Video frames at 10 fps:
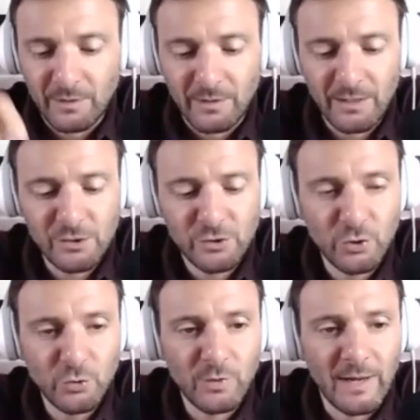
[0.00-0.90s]

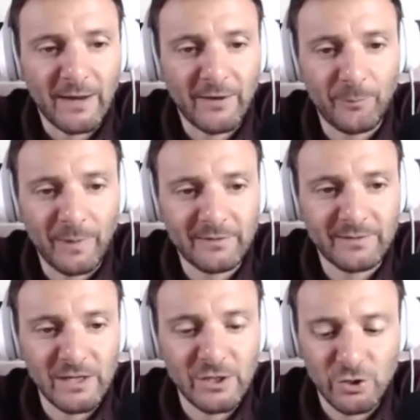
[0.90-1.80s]
into
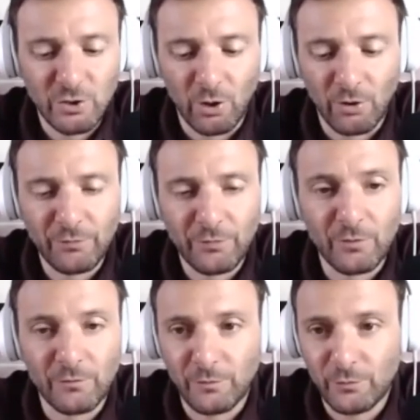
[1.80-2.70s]
expectation of
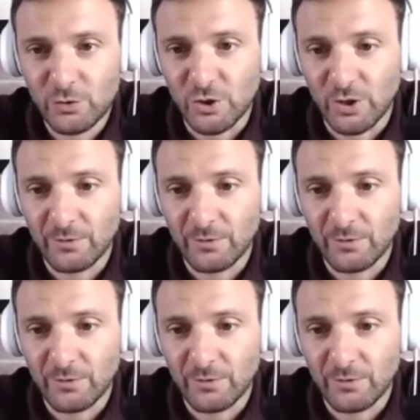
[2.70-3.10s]
the future.